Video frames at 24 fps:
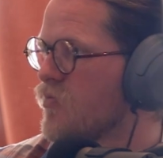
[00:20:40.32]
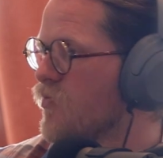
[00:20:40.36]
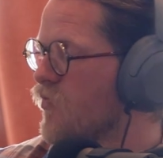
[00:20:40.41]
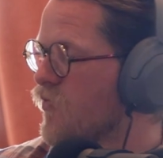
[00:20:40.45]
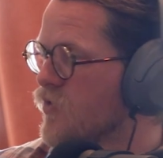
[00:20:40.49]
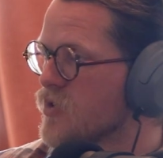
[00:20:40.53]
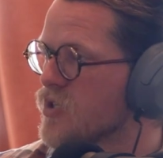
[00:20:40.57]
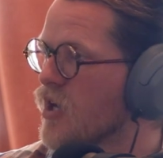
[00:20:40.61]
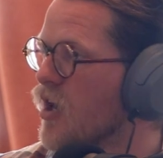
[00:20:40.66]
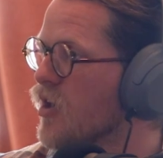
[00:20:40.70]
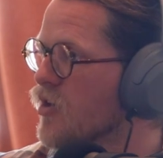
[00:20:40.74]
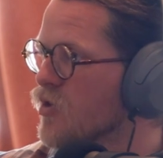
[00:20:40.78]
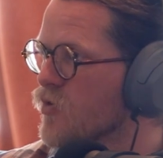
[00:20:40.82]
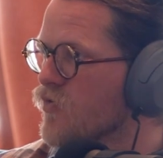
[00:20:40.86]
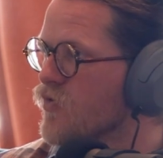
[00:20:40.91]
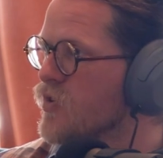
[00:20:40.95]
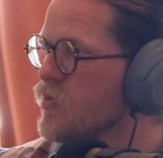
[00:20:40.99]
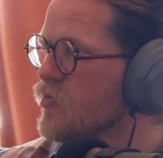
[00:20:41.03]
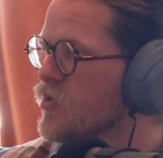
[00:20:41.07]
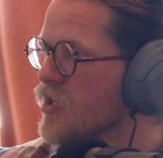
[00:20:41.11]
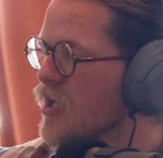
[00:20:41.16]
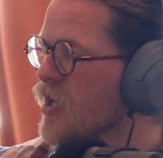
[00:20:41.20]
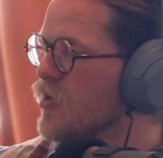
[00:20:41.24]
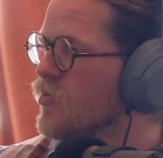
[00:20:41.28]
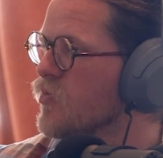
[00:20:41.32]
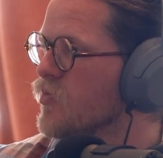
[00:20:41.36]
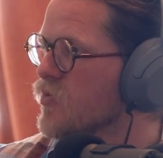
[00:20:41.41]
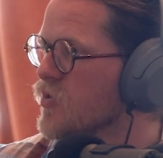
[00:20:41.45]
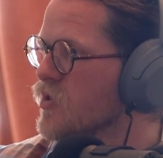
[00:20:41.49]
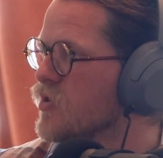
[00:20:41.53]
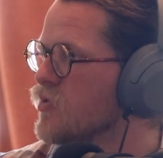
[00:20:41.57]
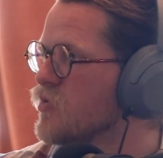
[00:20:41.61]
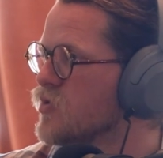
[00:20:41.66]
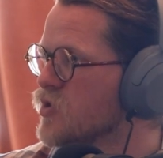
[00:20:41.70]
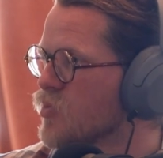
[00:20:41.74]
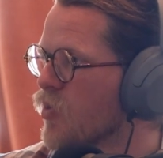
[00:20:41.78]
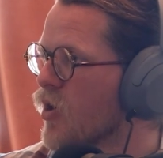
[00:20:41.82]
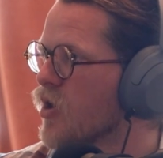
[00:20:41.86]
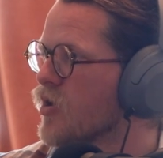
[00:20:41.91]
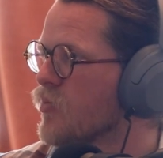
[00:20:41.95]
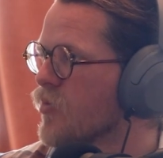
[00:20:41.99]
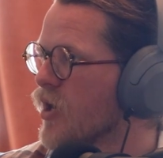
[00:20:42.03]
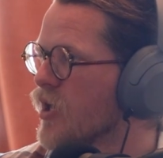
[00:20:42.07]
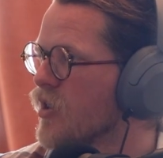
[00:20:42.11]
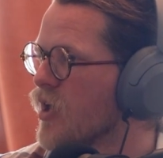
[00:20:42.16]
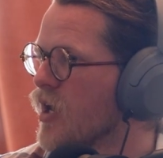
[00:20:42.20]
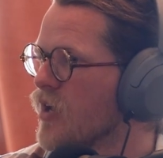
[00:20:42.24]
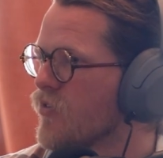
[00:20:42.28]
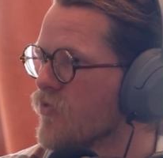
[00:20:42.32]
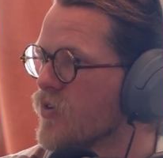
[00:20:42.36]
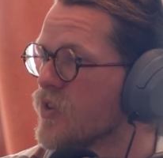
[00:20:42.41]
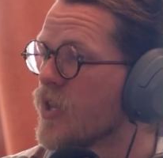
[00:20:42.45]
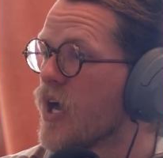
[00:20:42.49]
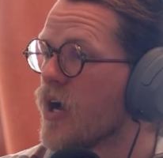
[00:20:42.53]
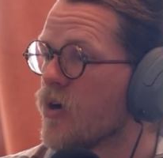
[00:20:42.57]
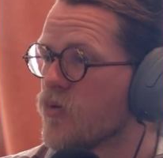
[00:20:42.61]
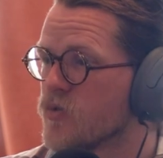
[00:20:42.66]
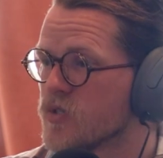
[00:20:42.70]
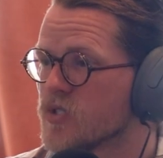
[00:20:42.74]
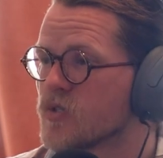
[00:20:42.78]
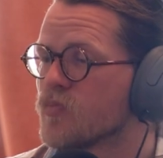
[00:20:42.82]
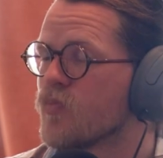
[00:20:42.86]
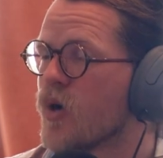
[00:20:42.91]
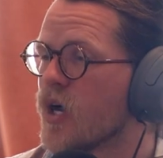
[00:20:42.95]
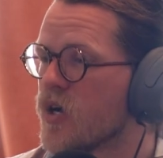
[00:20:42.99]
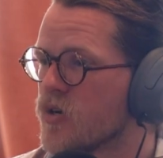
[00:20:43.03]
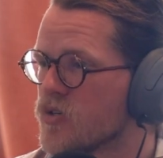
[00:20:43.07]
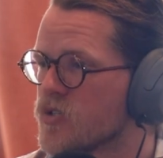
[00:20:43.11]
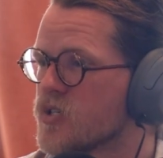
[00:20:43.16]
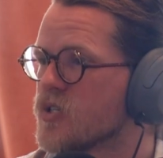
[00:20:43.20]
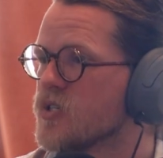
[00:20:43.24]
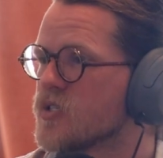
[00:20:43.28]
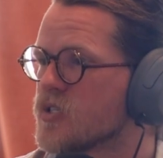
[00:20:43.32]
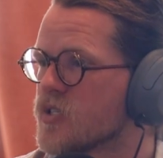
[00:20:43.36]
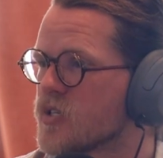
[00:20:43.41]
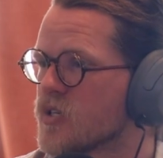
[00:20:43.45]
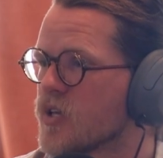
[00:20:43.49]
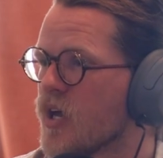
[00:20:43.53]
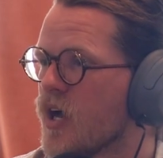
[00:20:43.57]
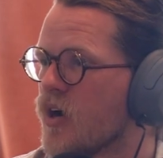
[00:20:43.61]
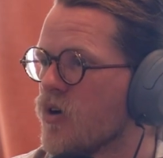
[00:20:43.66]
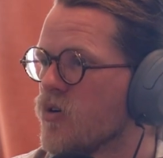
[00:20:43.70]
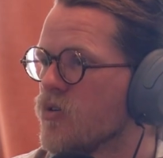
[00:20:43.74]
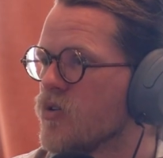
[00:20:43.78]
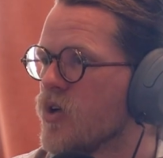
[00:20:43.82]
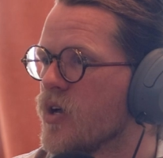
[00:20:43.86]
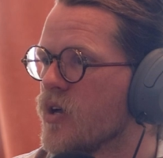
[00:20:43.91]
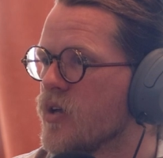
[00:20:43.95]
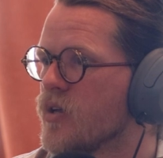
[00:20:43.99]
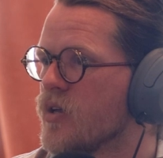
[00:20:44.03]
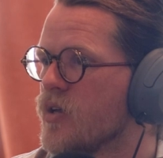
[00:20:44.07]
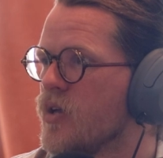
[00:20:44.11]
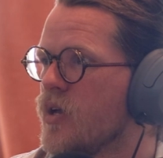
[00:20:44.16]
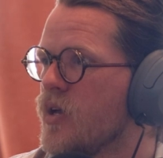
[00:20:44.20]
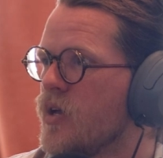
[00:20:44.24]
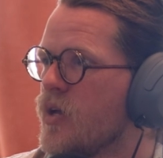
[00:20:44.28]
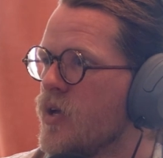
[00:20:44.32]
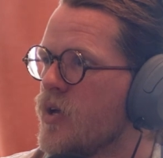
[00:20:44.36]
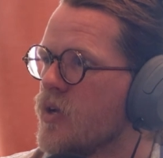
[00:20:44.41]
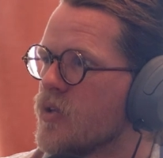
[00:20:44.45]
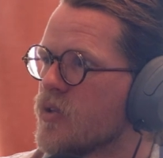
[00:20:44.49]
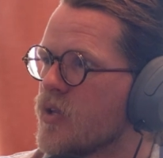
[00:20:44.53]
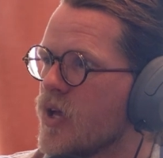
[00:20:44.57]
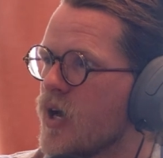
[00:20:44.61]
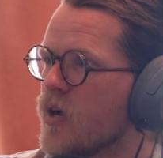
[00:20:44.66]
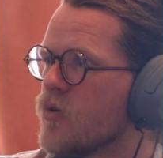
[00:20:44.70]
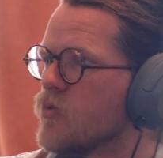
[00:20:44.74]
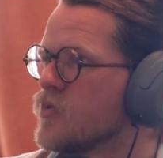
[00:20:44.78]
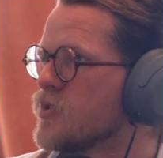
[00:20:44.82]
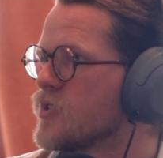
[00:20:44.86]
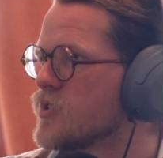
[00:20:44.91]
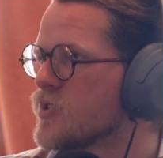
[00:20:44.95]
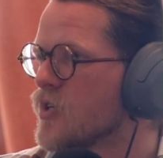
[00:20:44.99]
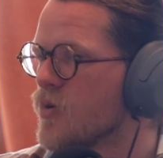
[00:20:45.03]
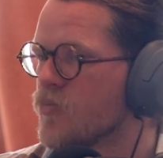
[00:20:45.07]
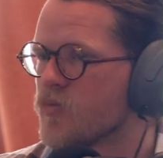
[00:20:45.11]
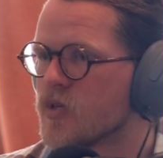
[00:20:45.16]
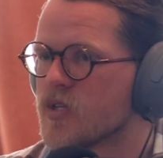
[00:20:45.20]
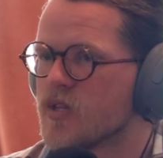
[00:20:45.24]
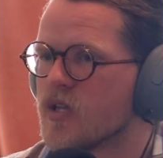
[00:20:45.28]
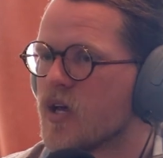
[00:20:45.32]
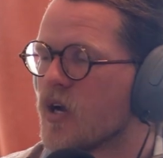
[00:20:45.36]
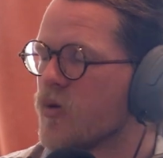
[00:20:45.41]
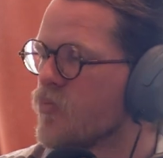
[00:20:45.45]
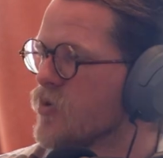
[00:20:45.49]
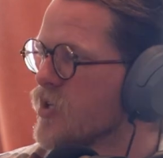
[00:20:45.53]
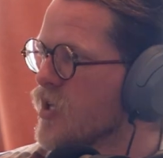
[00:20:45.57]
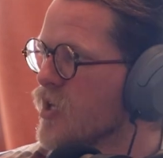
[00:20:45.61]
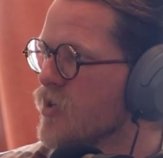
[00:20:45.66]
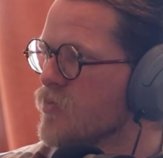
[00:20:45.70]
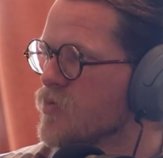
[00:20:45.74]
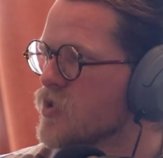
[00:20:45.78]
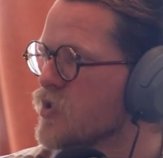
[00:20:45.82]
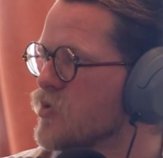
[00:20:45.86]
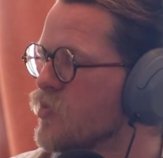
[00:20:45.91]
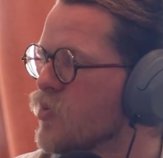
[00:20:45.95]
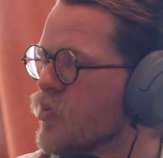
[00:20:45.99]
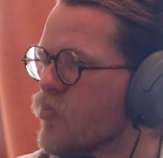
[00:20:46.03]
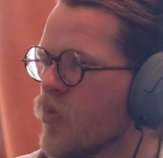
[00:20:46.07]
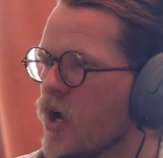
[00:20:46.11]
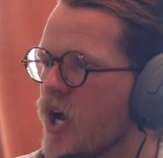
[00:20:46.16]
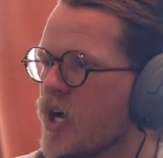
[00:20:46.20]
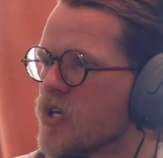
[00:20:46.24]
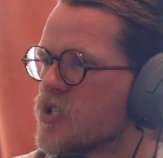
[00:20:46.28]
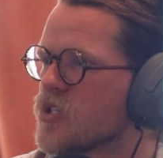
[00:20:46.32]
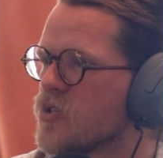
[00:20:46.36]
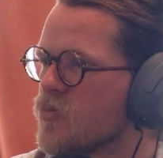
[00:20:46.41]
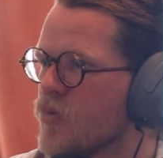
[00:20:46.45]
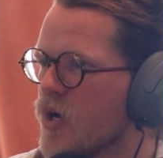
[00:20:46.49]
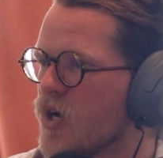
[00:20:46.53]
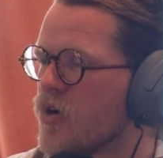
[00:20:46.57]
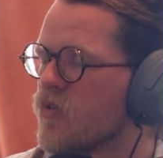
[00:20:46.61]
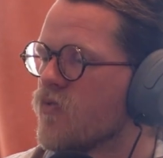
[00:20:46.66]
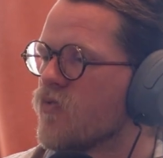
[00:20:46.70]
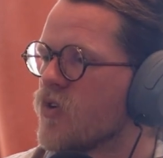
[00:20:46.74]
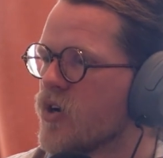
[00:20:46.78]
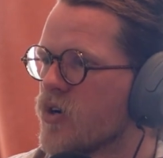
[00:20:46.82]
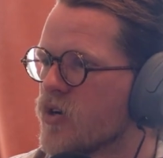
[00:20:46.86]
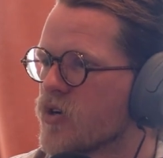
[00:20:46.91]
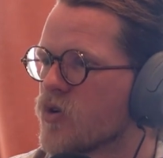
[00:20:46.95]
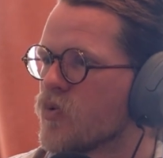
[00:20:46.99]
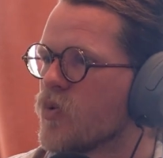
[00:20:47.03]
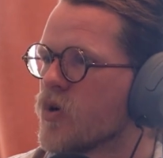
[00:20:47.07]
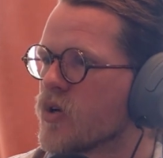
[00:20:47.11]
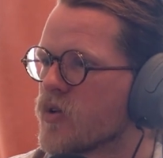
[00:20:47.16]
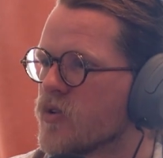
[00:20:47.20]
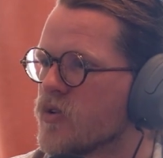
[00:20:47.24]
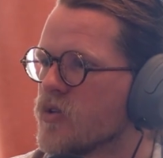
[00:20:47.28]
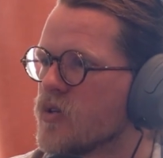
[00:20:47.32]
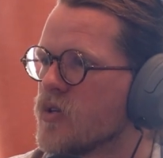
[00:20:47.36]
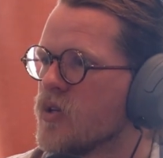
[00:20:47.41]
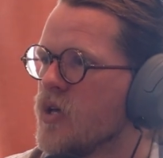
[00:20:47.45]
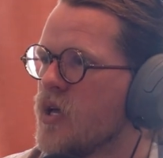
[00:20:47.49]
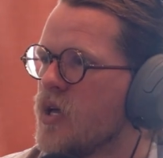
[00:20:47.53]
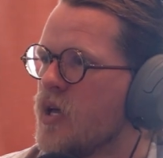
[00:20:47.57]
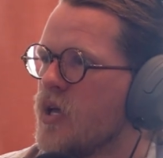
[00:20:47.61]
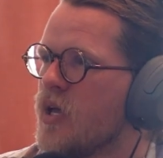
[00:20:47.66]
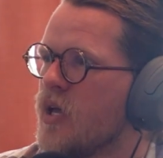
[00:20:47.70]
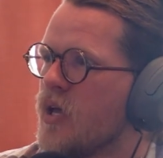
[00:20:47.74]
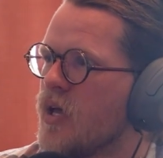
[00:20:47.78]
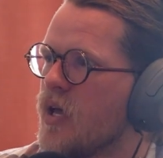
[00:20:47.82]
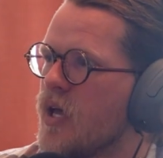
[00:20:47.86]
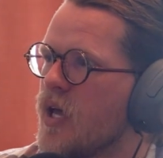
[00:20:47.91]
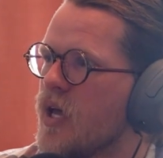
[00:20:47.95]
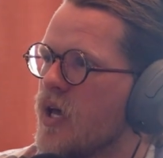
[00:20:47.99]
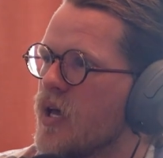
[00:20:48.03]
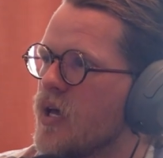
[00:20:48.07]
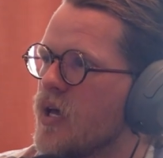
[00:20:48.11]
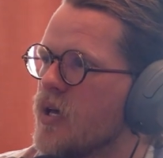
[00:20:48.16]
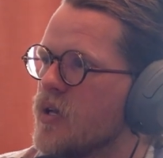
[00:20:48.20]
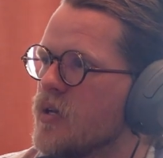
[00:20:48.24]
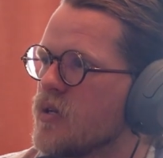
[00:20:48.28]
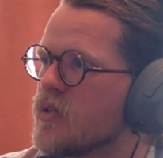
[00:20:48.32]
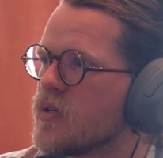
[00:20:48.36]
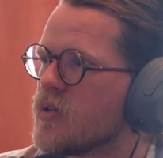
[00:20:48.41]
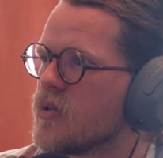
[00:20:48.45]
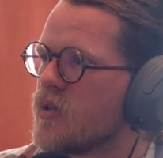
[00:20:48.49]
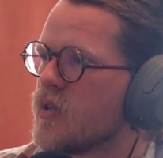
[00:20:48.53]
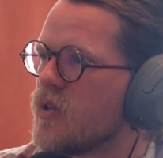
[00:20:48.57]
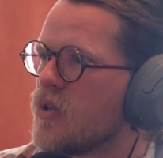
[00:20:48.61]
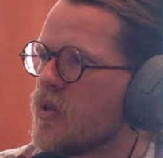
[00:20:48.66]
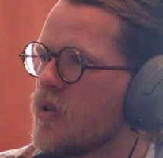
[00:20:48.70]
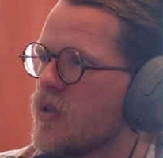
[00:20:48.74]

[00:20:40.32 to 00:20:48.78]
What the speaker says: photography became a huge part of my life, and that was my artistic outlet. That was something that I became super passionate about very quickly. And